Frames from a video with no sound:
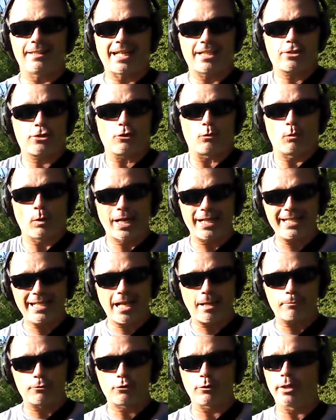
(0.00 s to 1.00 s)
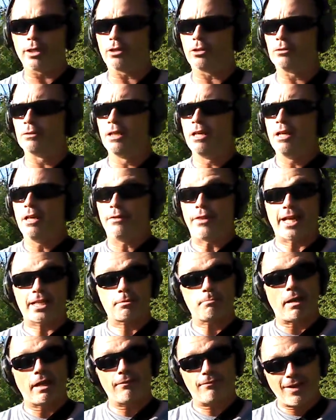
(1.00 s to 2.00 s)
That's the ready up drill.
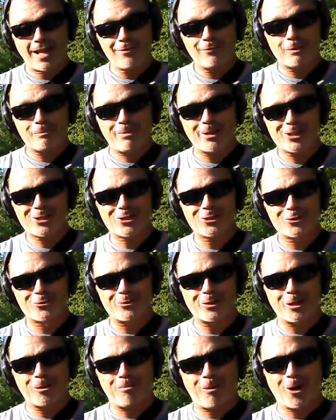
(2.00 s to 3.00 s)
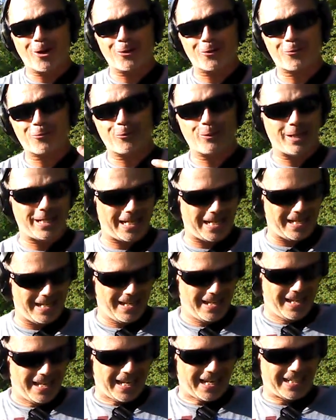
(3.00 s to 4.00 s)
That's my favorite pistol drill, part 3.
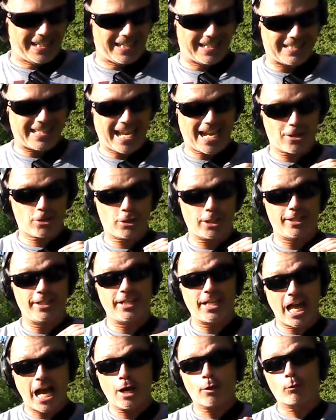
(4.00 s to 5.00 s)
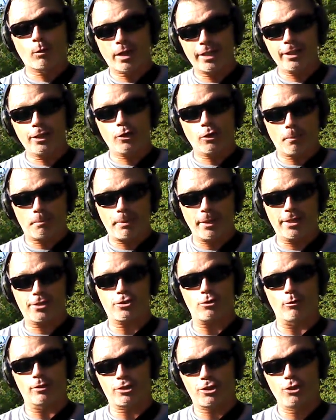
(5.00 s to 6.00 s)
And it is actually not running your
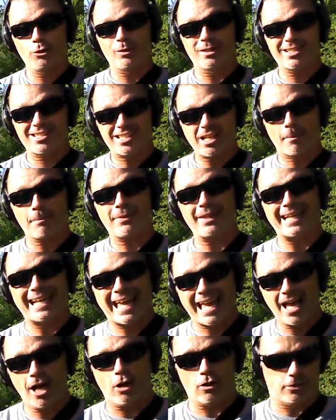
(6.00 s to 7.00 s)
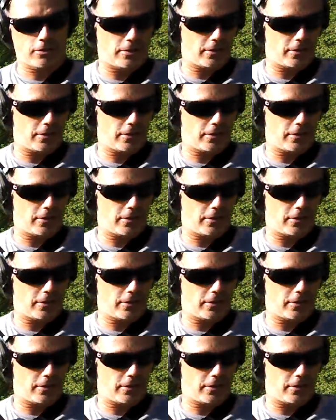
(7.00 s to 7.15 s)
pistol. It's doing something else.